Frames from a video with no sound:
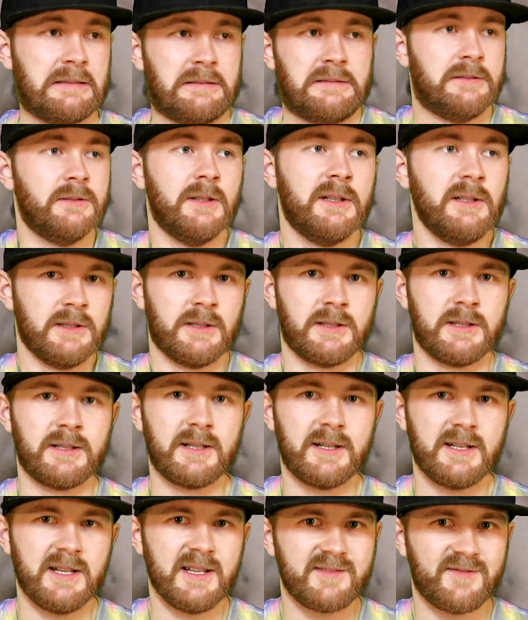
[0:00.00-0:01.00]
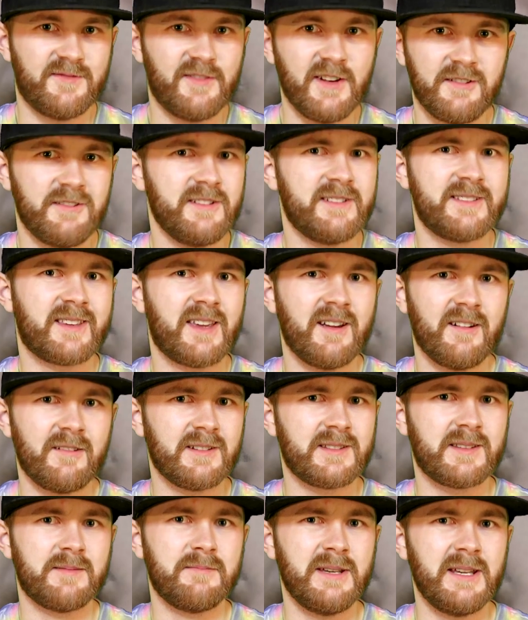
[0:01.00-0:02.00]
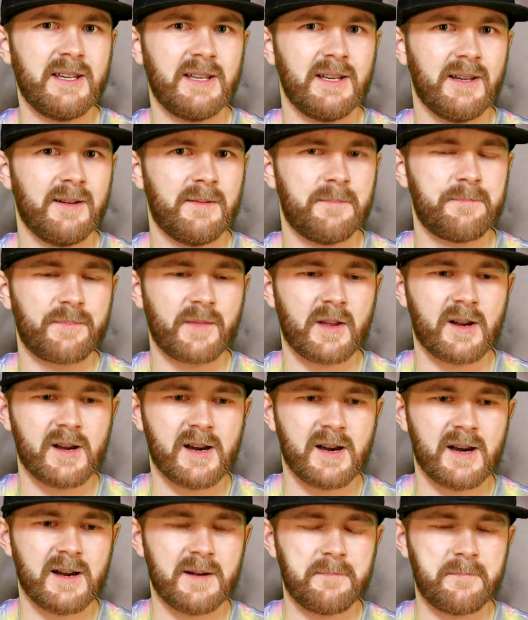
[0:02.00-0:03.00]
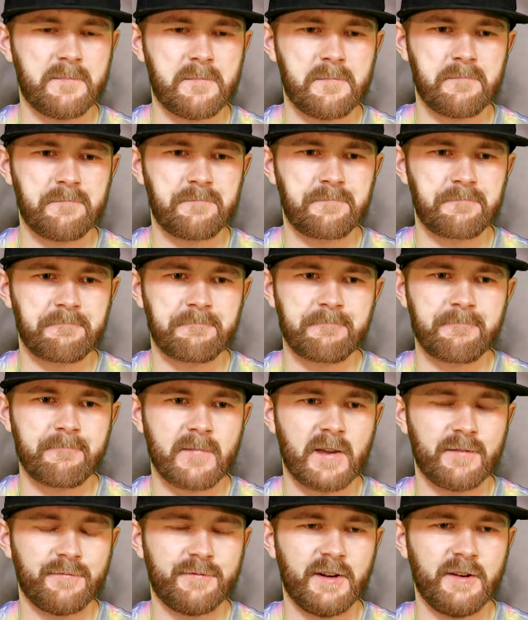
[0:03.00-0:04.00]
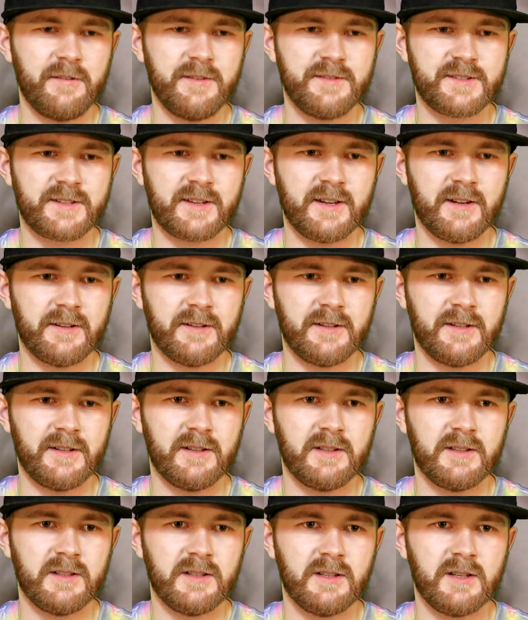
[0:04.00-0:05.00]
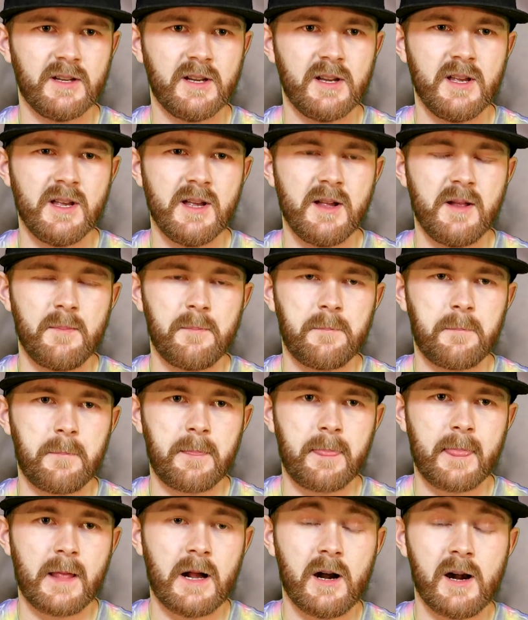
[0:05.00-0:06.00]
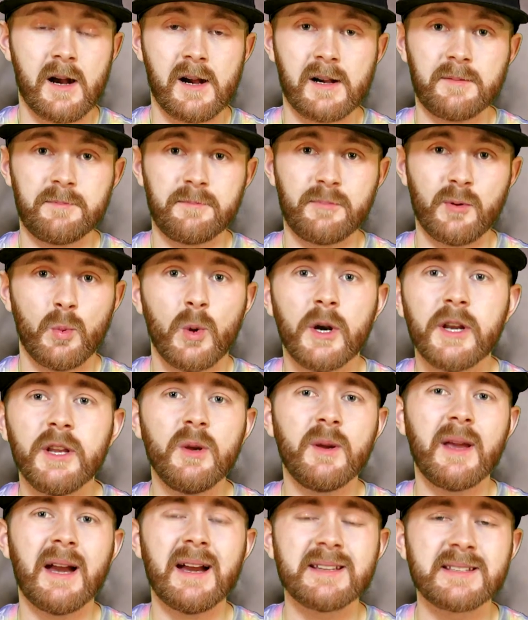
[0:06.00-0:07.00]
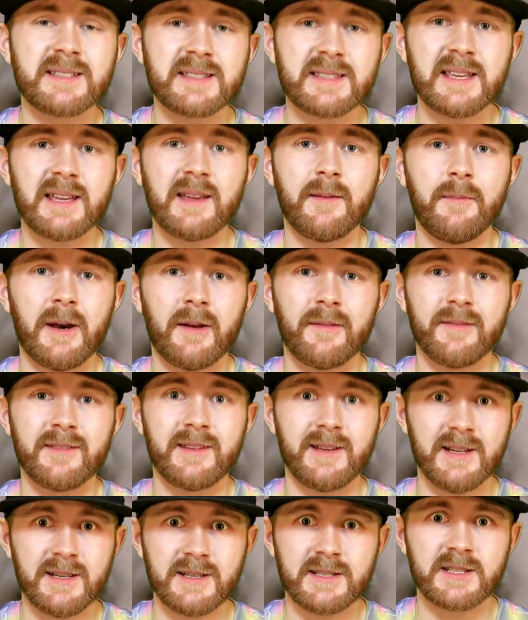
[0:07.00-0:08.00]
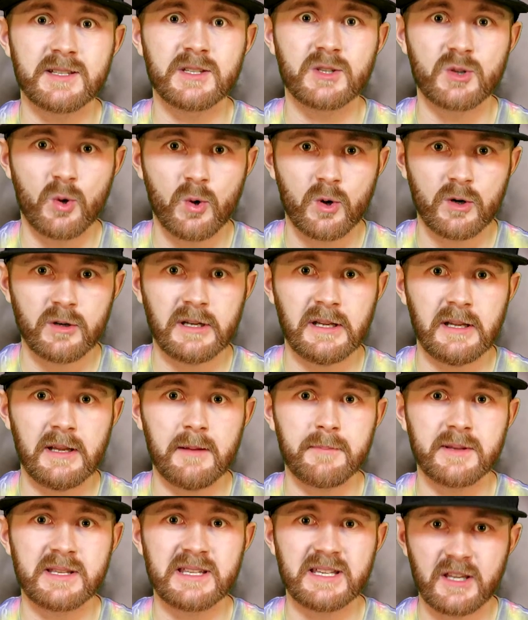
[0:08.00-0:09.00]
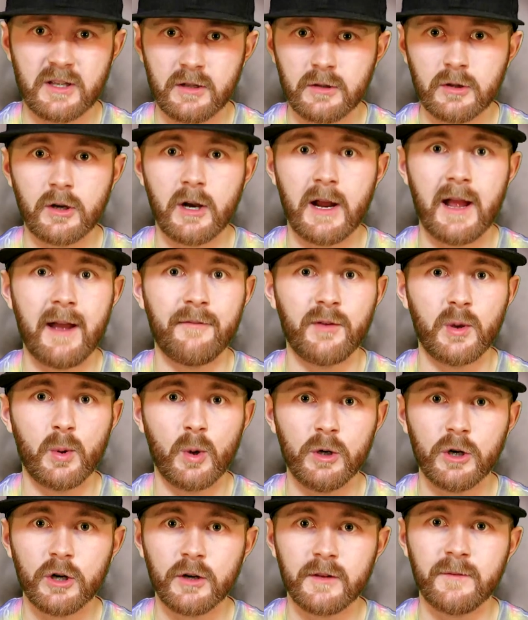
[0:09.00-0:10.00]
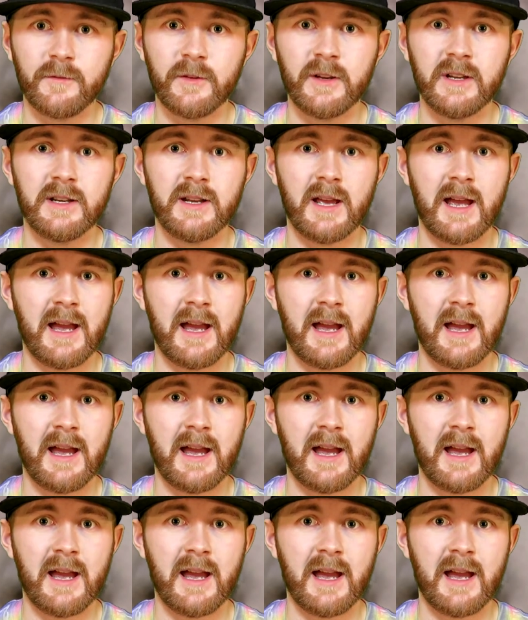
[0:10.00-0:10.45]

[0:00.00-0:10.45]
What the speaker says: Ugh, that's very scary to me. Very scary. But what do you guys think about this story in particular? Have you heard of it?